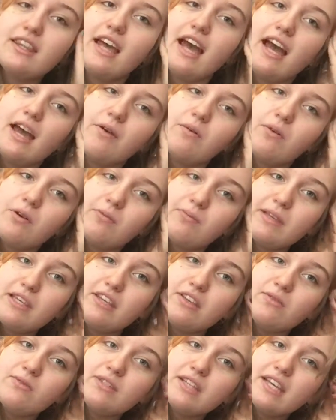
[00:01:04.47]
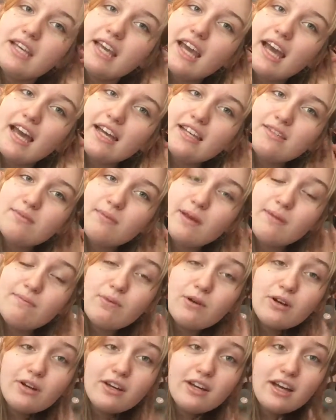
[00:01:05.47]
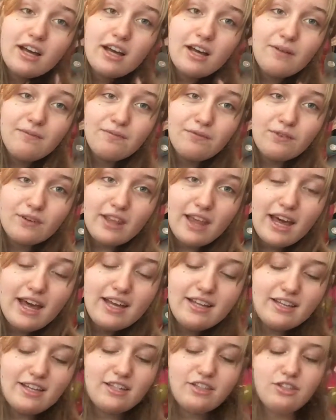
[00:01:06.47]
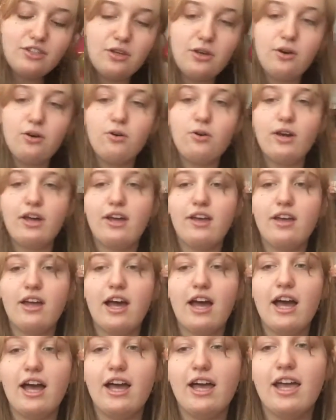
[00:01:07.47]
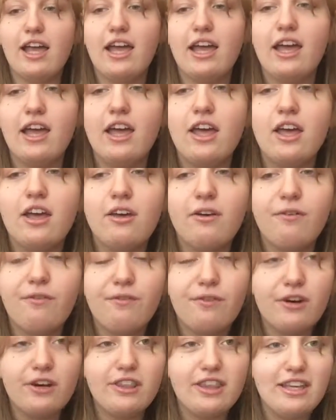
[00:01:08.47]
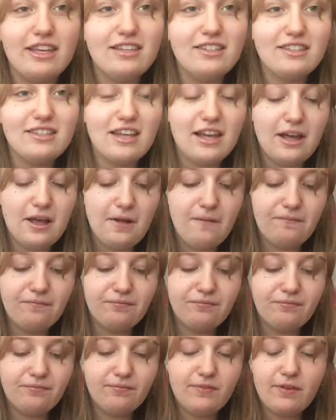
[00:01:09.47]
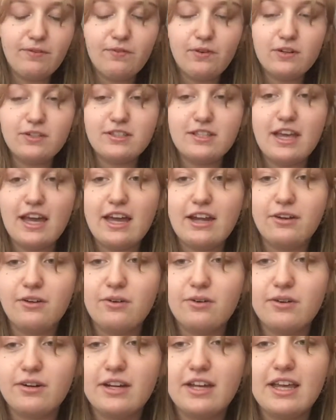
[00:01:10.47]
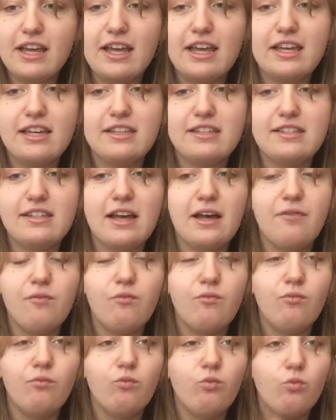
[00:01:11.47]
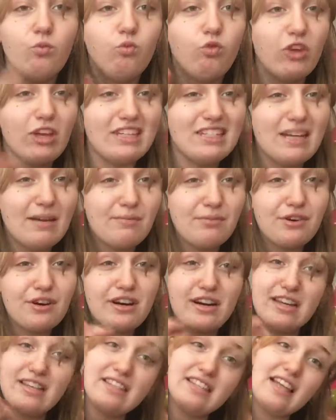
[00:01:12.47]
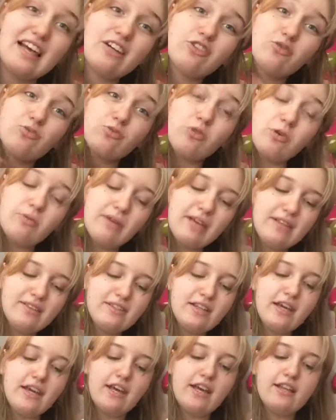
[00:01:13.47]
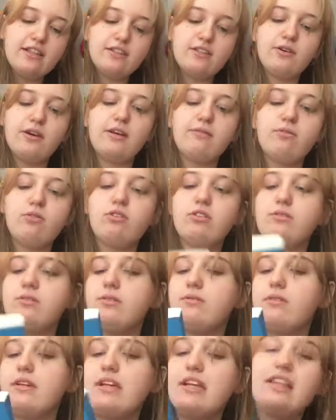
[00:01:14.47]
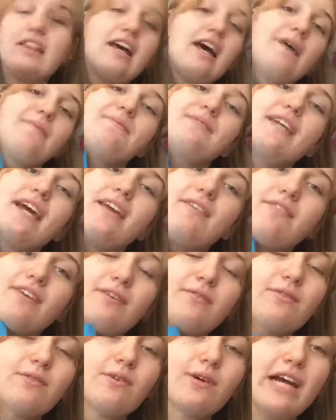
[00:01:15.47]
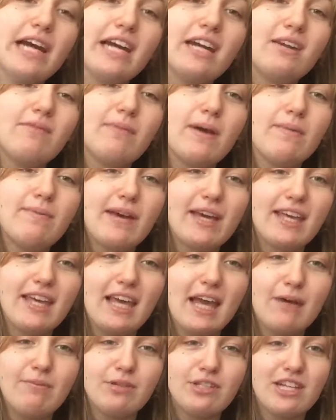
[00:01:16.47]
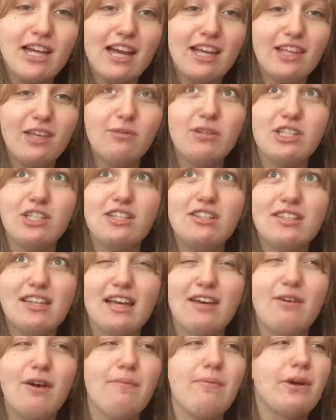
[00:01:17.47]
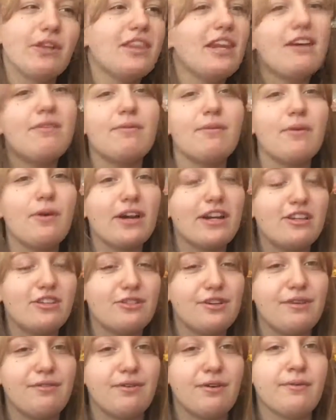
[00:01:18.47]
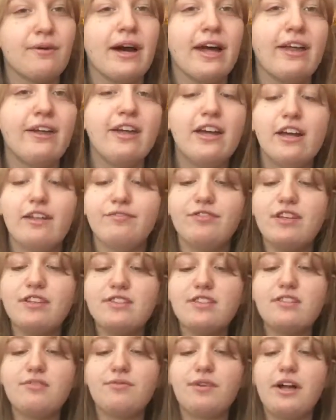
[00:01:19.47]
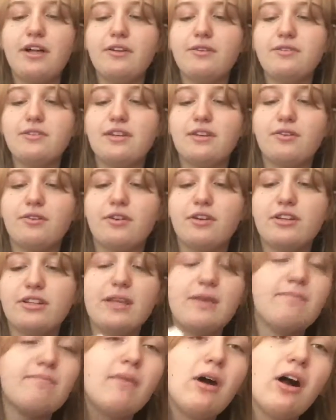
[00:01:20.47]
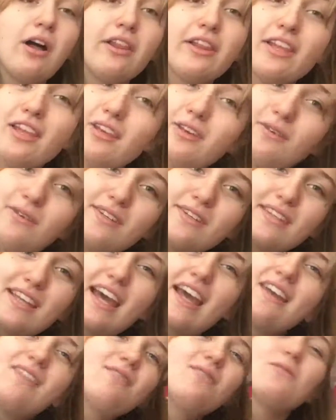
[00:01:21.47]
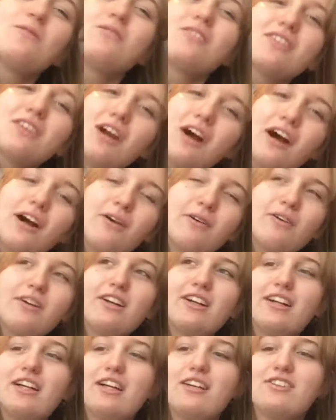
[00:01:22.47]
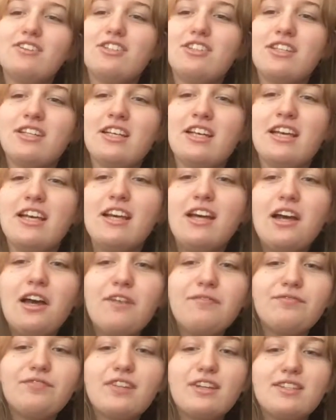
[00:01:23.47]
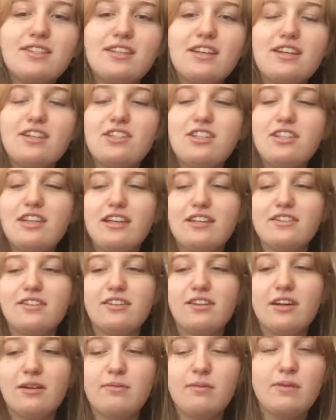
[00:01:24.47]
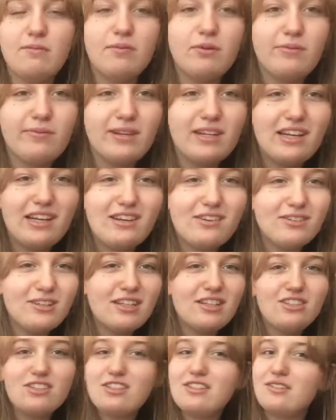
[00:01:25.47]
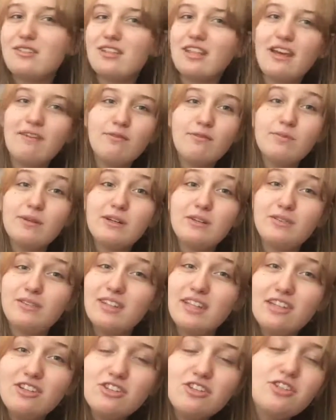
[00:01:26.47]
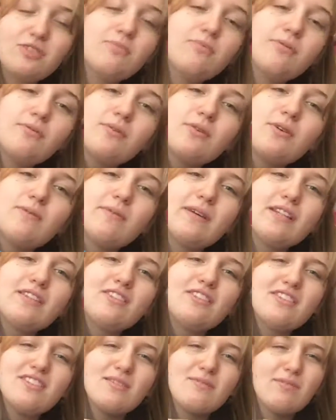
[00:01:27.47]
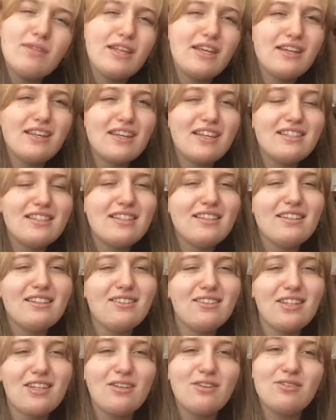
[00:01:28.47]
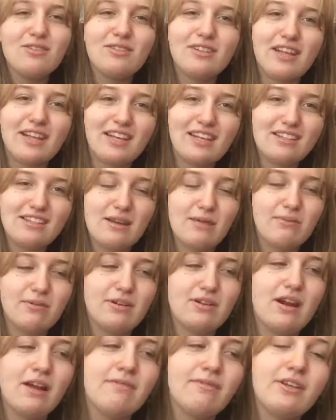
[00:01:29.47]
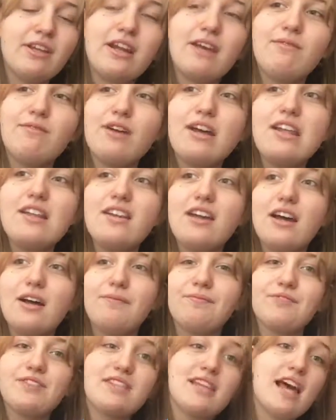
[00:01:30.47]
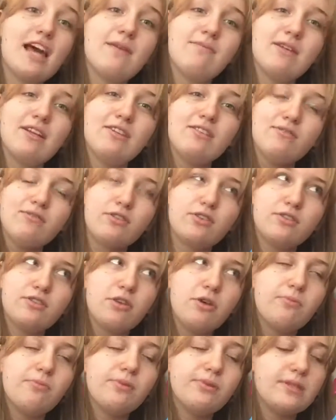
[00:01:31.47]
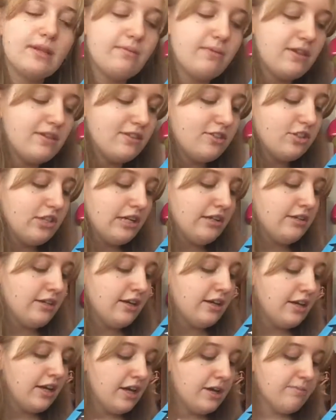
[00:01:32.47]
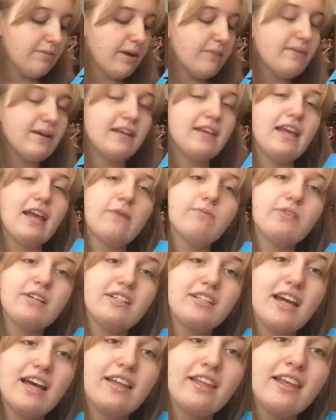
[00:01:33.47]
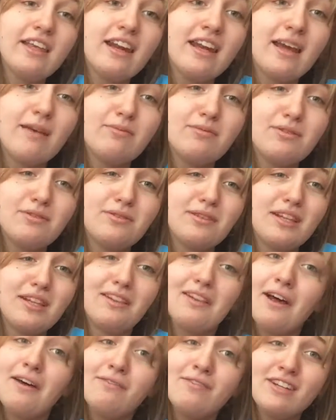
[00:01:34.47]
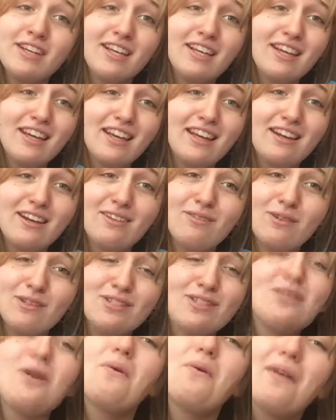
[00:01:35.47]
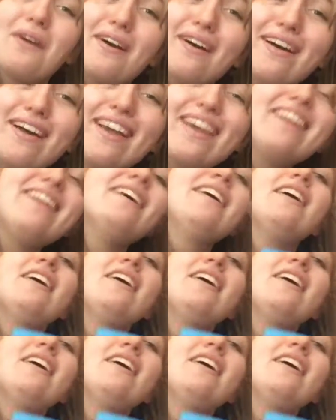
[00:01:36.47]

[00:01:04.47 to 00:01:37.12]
I will be using as my book um, for that. And so I for this. Um, the first category is um, contemporary slash romance, and so I'm going to be reading The Upside of Unrequited by Becky Albertalli, which is a book that I've been wanting to read for a while. This just follows a girl named Molly who is kind of socially awkward and she doesn't, she likes a lot of people, but I don't think she's really ever been in a relationship before, but it's just some like, it's a little cute like contemporary novel, and I've read um, Simon versus the Homo sapiens agenda by Becky Albertalli, and I absolutely loved it, and it was so good.